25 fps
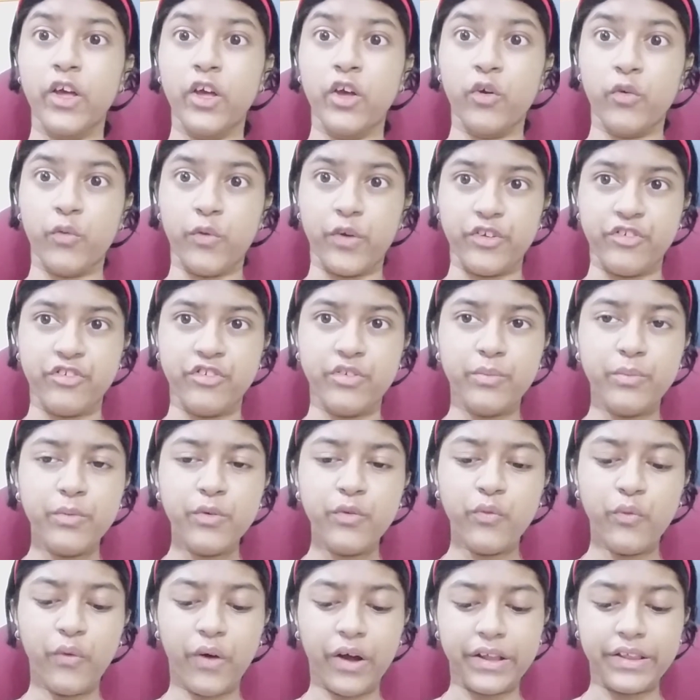Question number
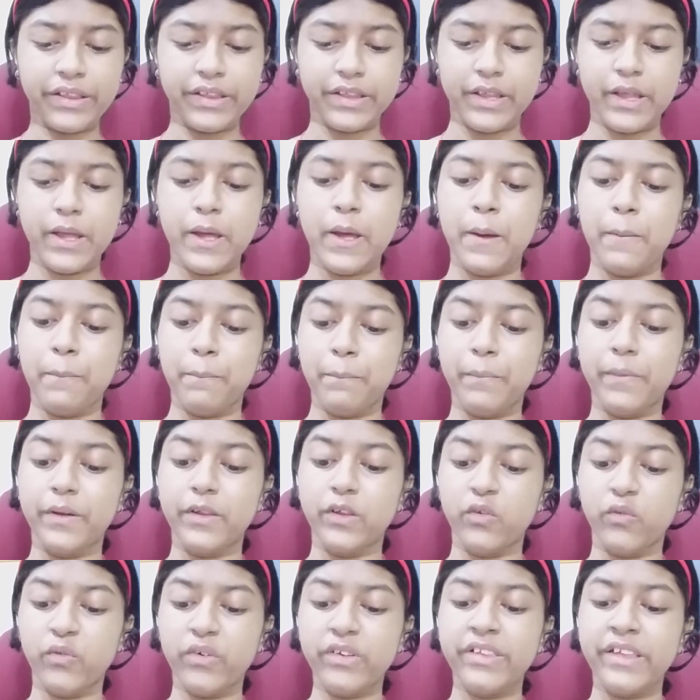1. Manu
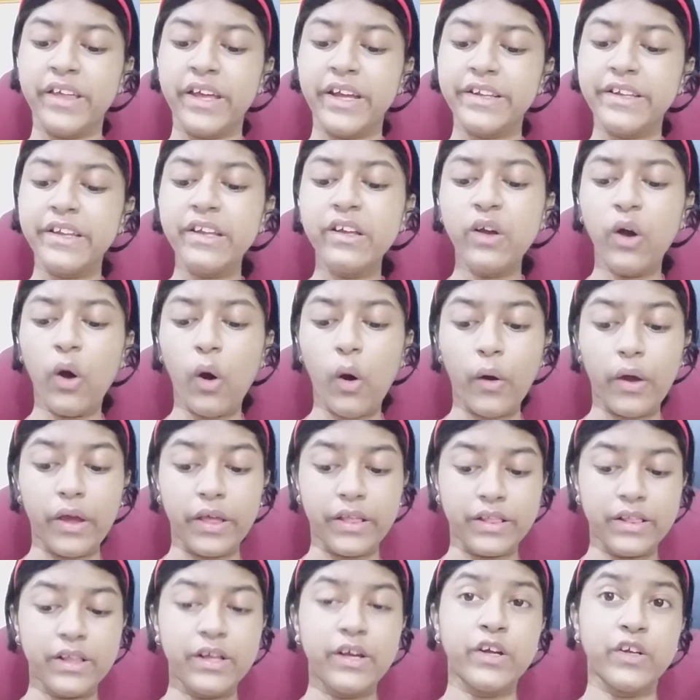was heating
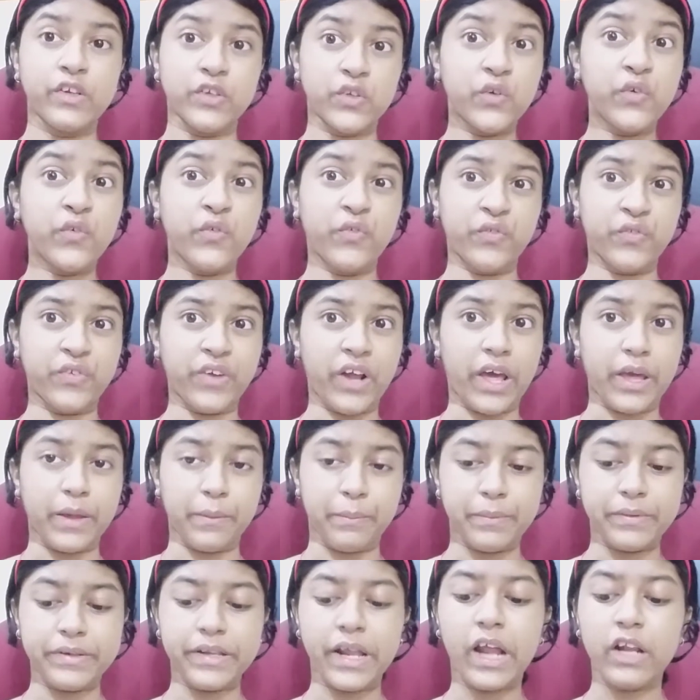oil to fry
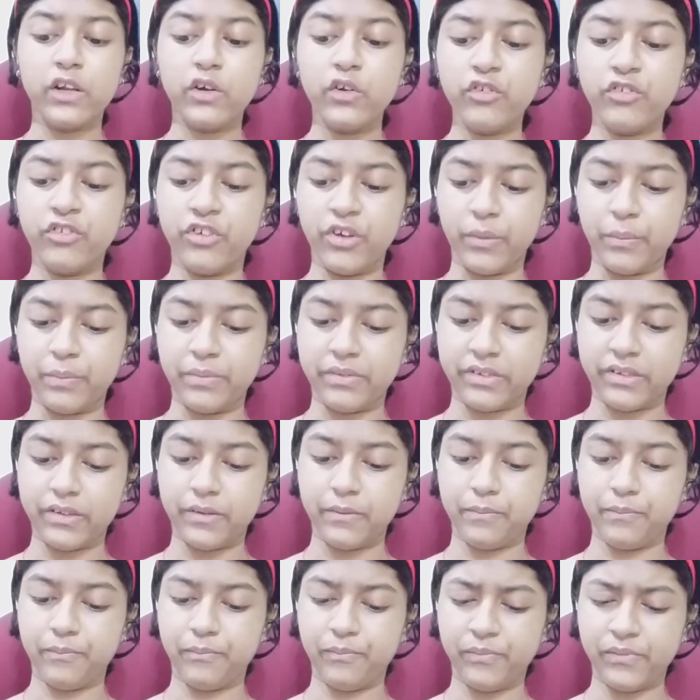potato chips.
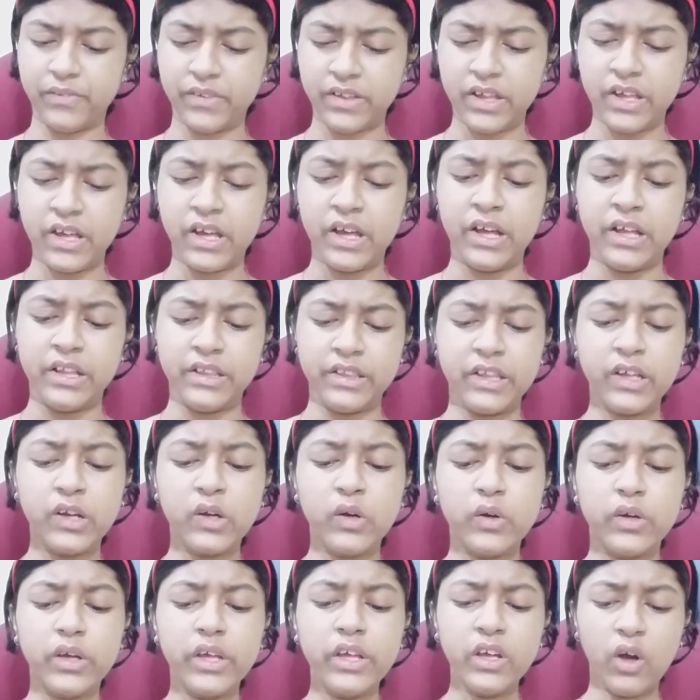The
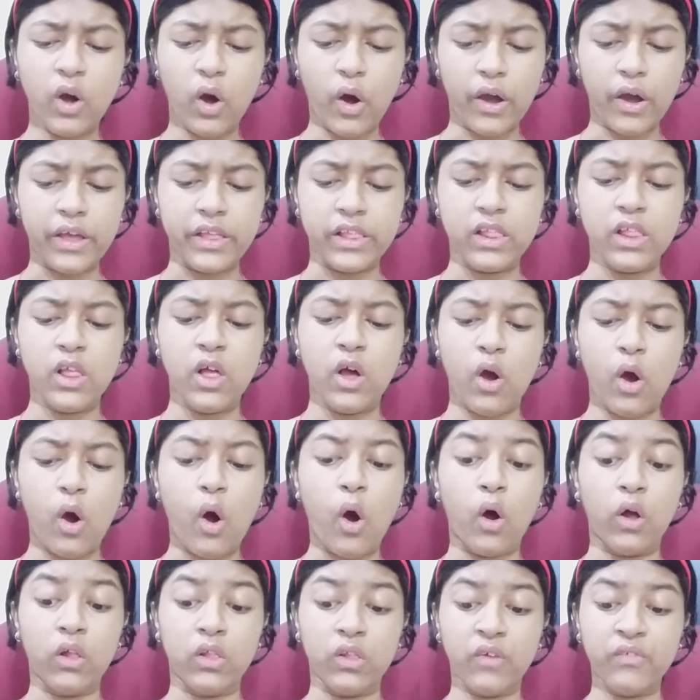cooking oil
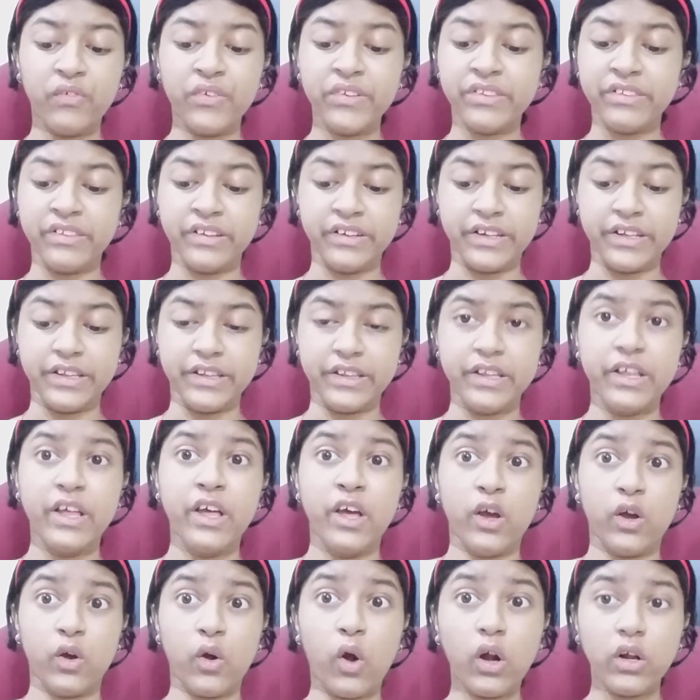all of a sudden
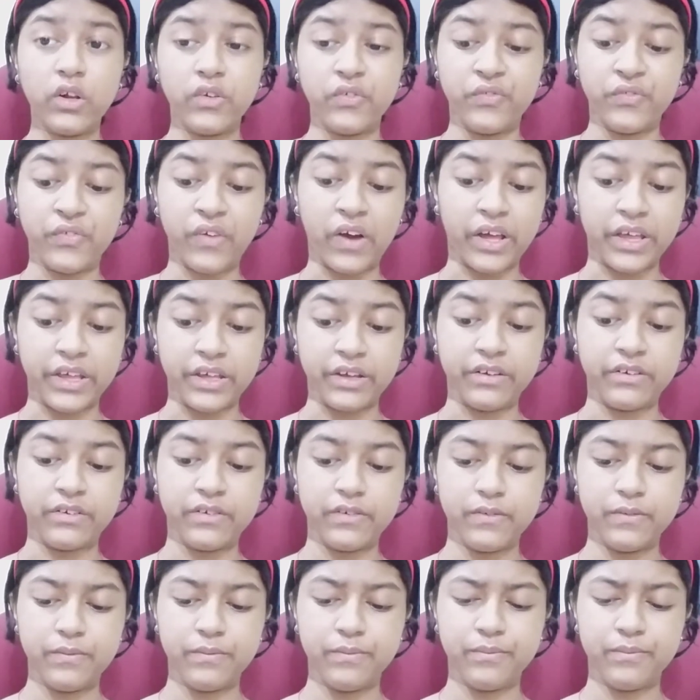caught fire.
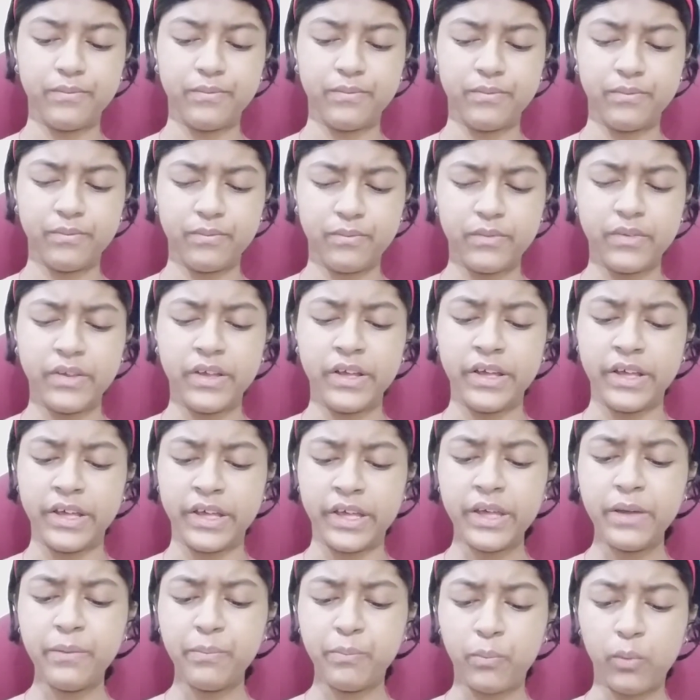
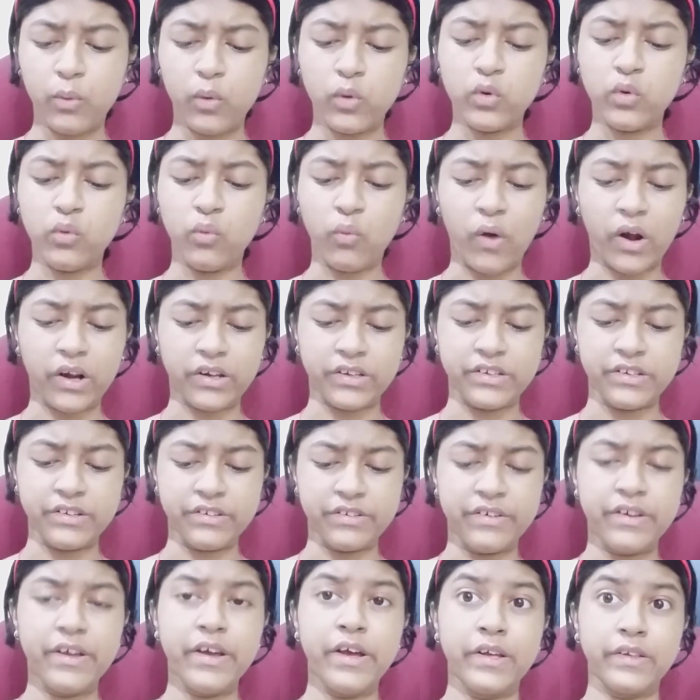He poured
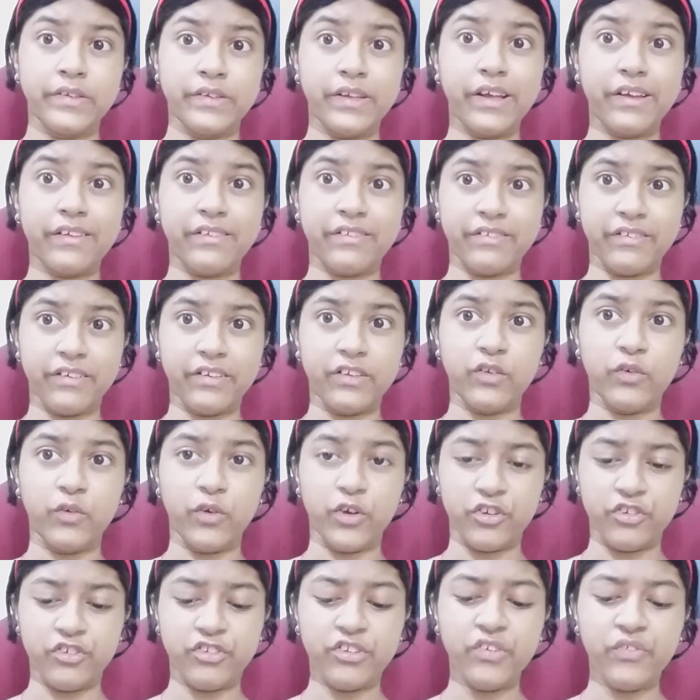water to
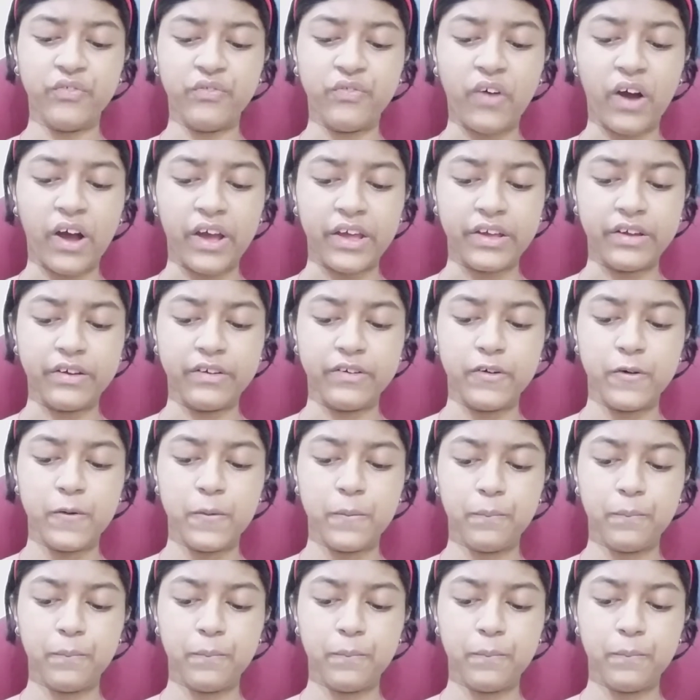extinguish the fire.